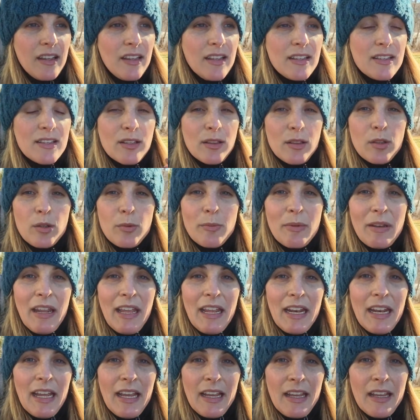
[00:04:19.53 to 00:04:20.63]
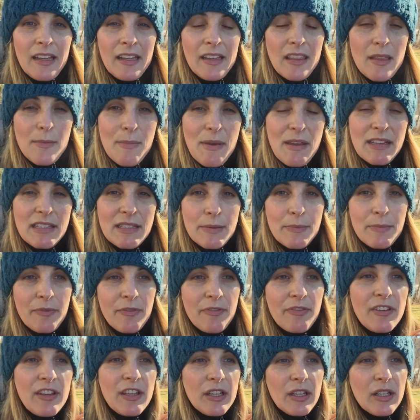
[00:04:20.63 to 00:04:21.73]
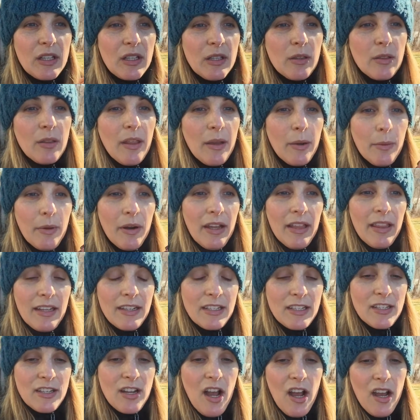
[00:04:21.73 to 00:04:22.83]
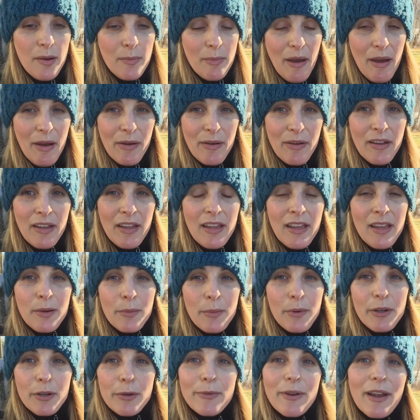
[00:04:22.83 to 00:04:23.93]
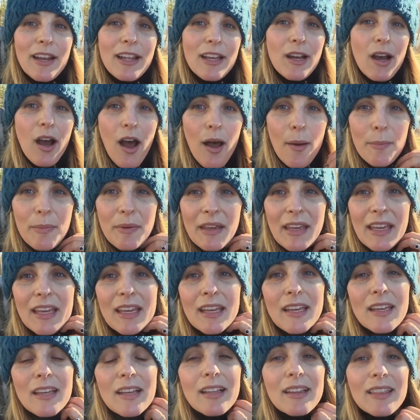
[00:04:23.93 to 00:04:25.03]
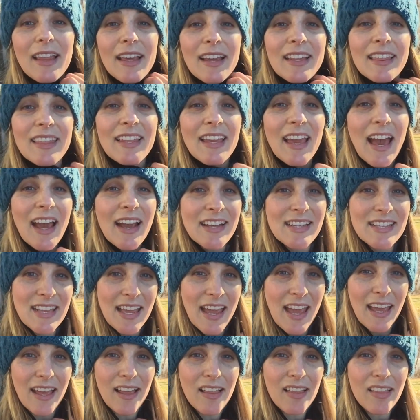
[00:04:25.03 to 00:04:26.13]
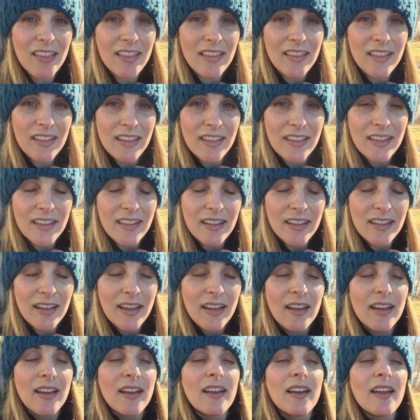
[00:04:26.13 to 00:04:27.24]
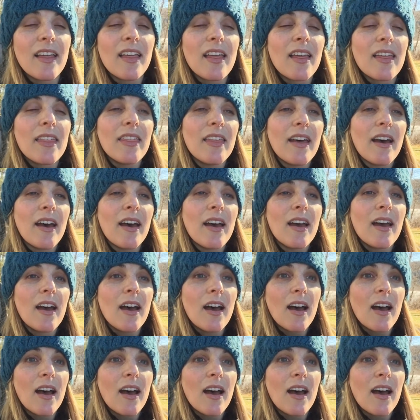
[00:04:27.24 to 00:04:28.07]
is illuminating, that makes them feel like what I like to talk about when you're writing copy, like the exhale. The